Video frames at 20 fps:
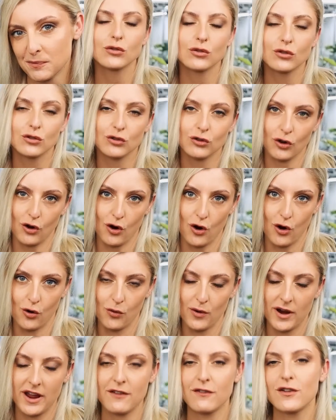
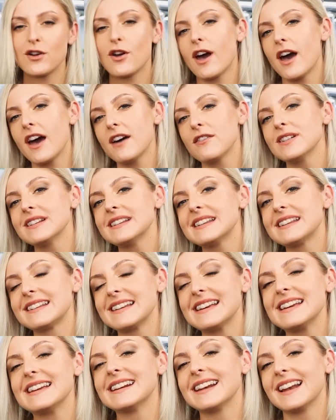So, if you haven't
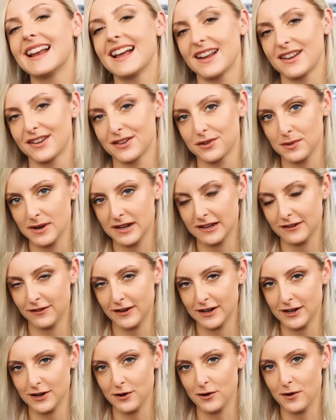seen last week's
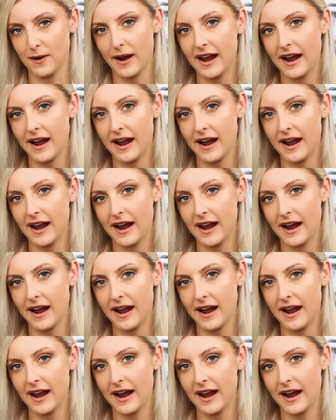video,